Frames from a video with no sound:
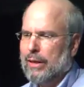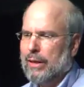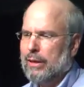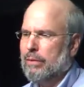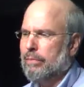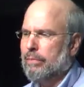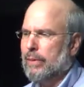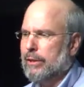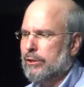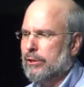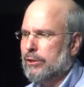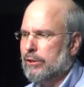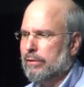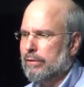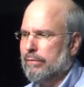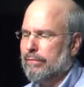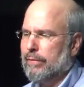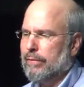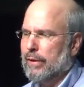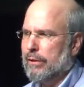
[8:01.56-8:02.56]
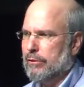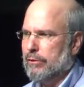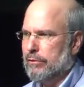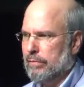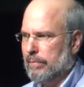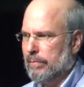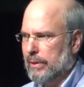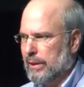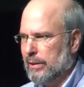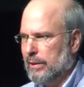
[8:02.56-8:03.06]
and a bunch of other
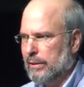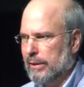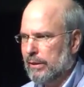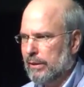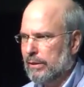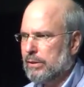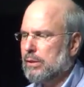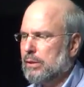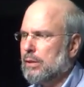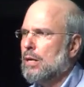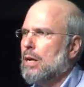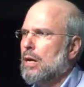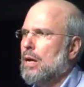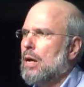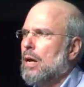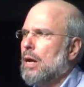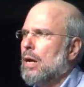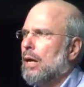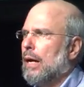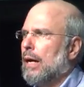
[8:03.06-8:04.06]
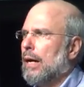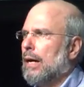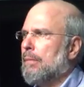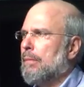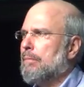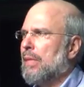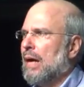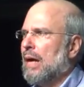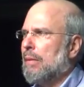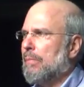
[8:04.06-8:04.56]
materials.
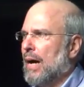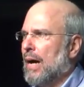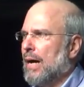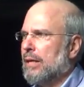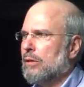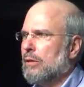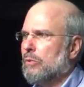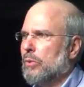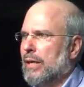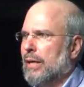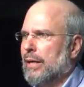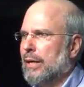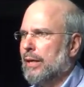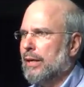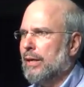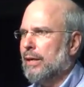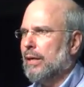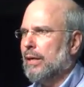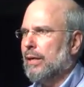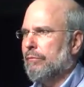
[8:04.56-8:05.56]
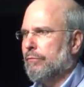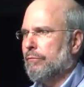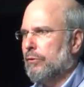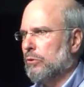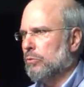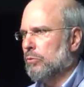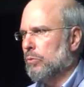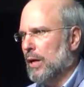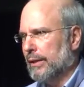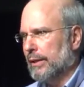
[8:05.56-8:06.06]
And by the way, if
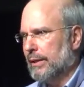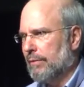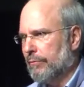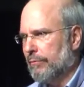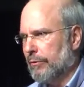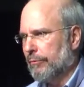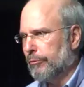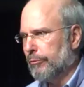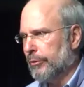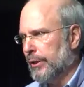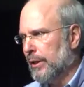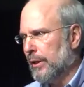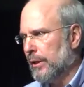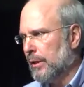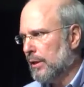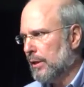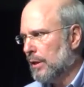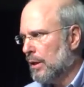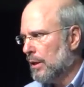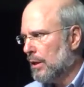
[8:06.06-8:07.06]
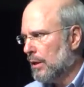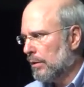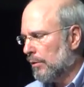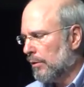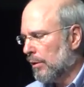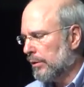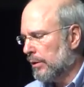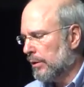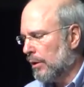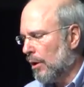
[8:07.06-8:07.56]
you want them for free,
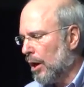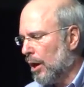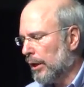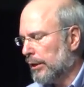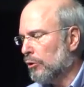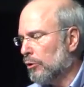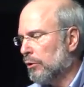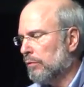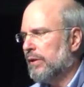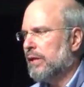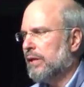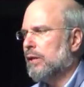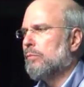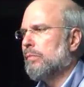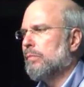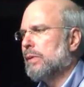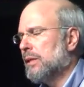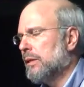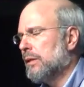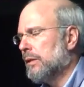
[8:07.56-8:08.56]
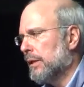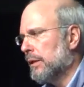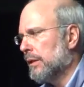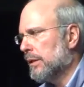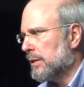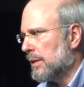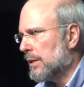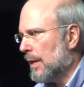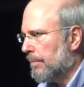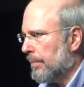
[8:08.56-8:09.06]
the audio and video material
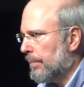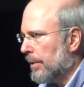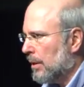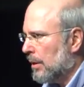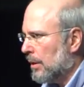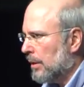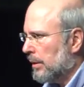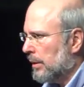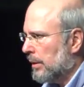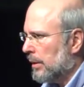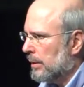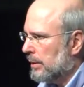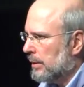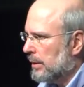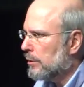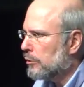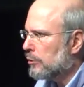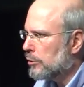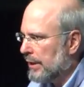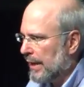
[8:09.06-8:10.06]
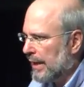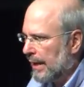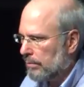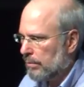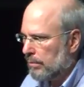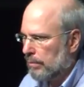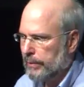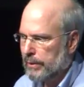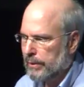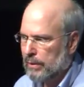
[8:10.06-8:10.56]
is up on the
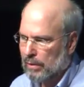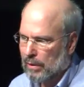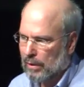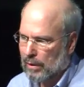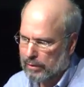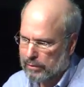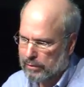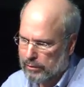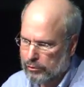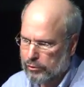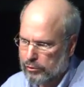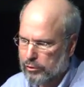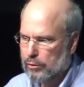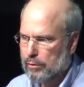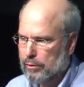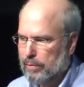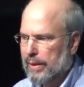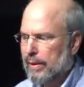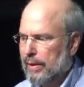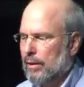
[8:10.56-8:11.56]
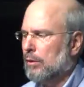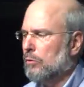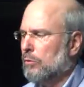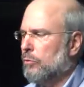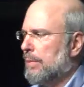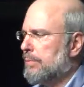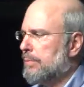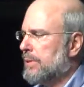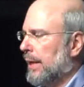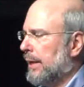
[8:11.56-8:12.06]
internet, but on YouTube and on a
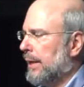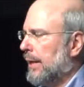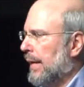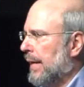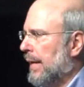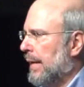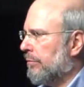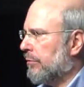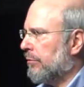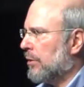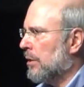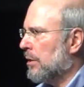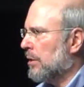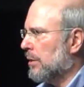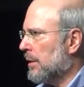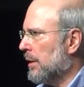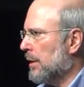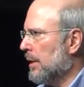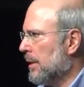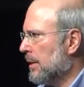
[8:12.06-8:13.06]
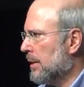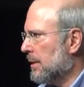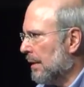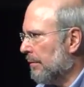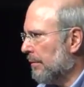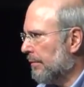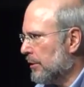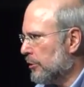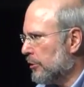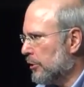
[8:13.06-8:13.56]
website I have called
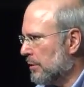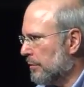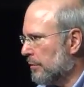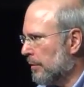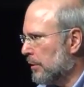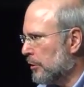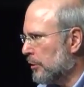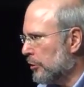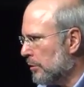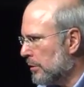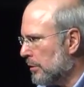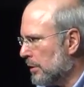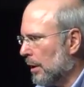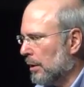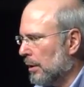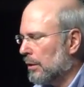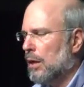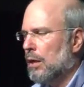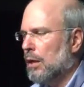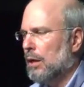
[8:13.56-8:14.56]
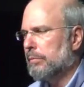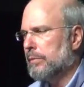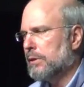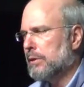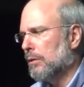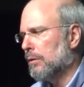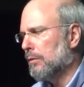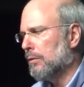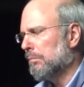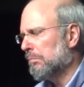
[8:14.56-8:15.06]
salvationisfromthejews.com.
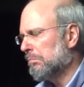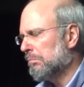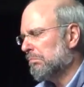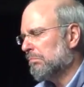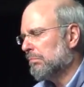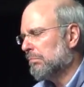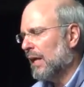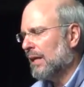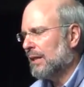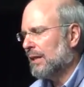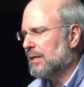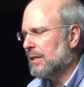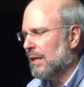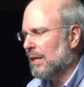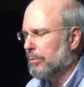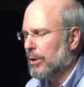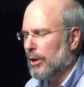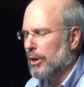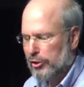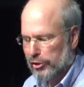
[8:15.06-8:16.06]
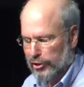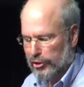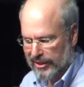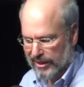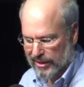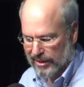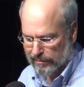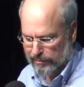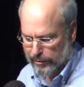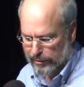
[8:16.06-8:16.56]
So at least I'm partially
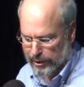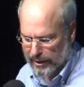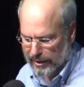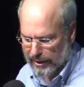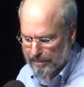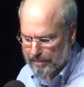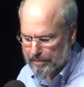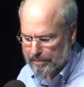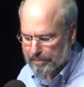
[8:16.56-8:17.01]
converted.